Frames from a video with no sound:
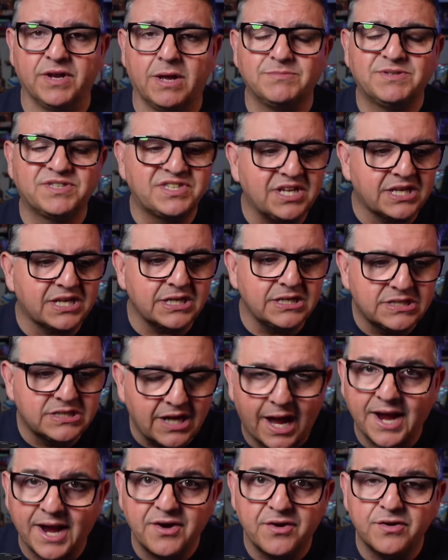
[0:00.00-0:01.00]
I'm sick and
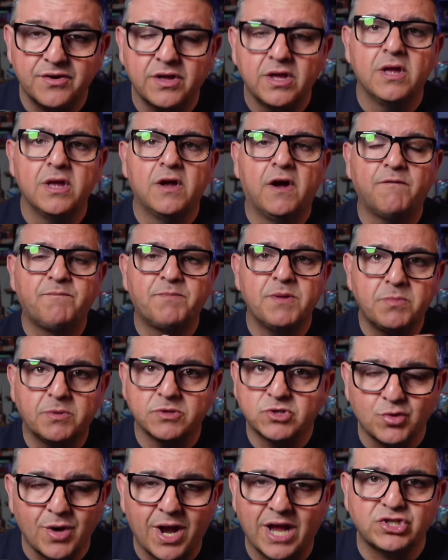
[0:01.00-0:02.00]
tired of people
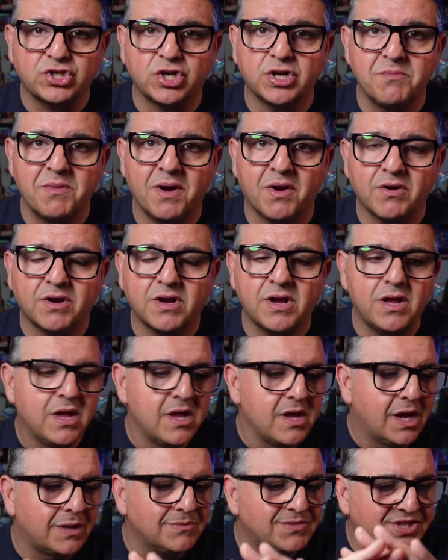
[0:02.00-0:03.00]
trashing America.
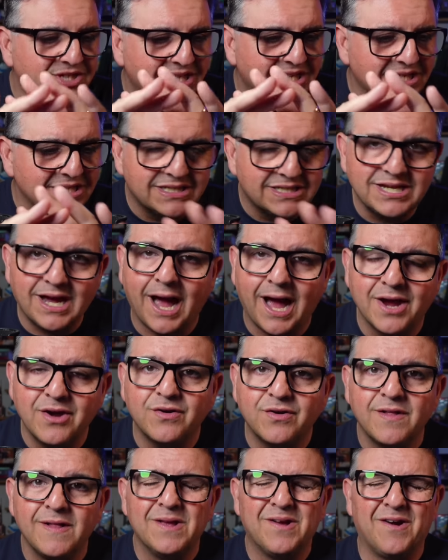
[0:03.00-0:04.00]
I'm sick and
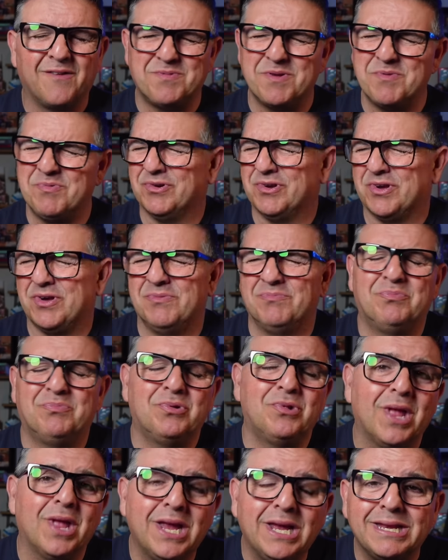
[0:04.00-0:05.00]
tired of people
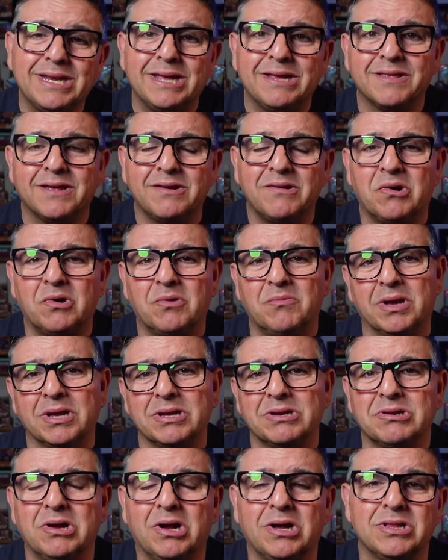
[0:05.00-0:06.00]
complaining that, oh my
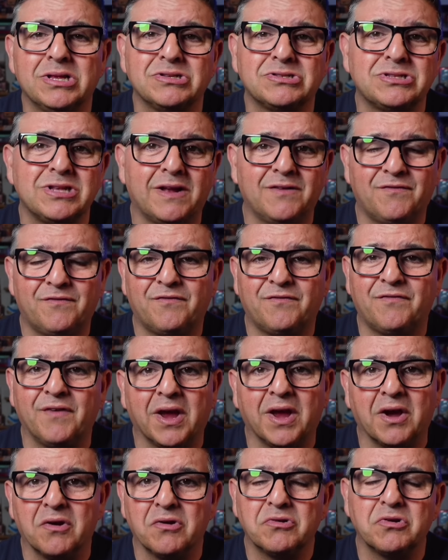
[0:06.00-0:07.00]
God, it's not
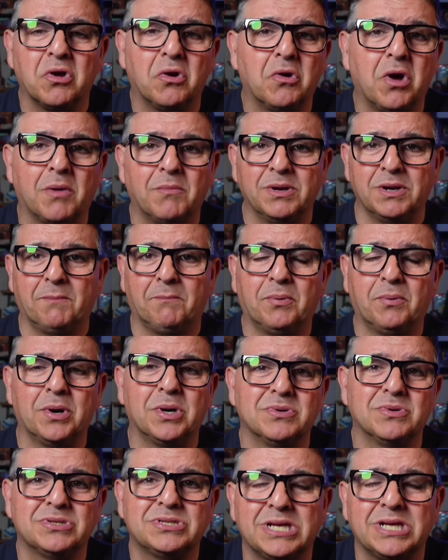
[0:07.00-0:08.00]
fair. No, I'm going to
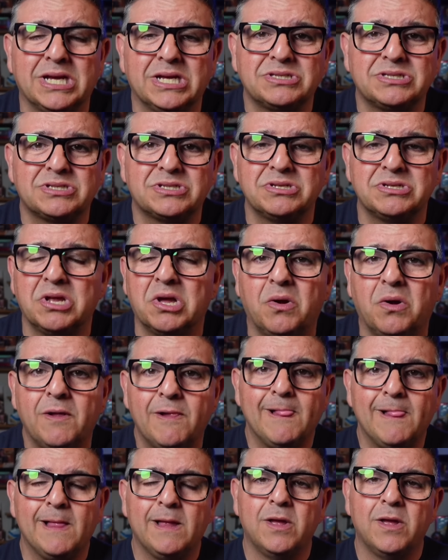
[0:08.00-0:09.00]
protest. No.
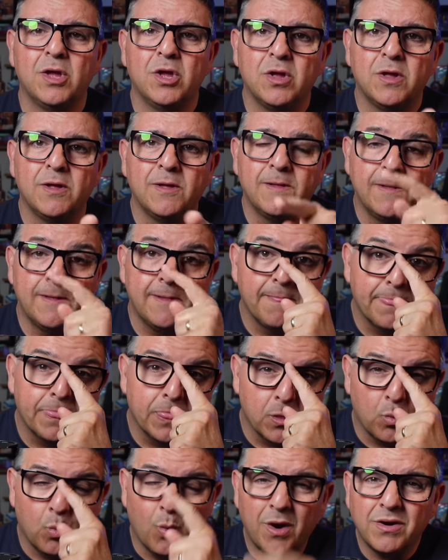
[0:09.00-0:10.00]

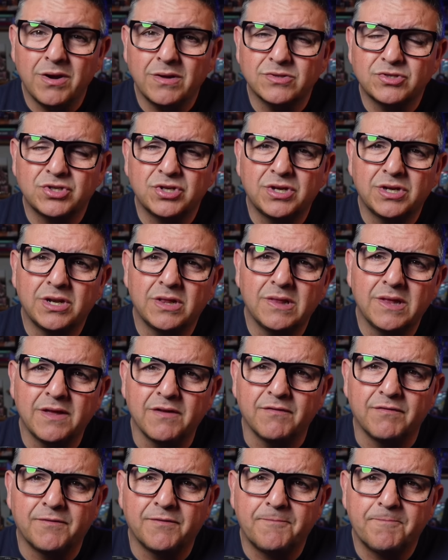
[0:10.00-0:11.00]
Where else are you going to
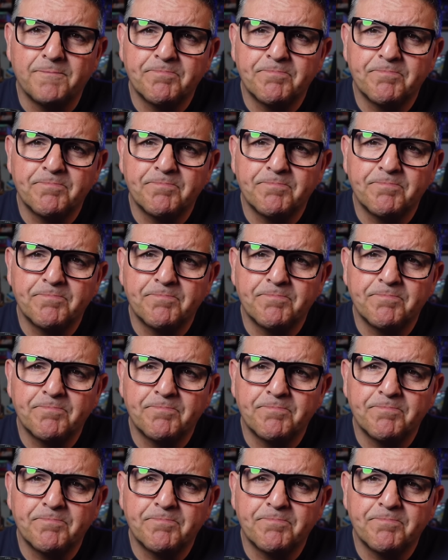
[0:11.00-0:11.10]
live?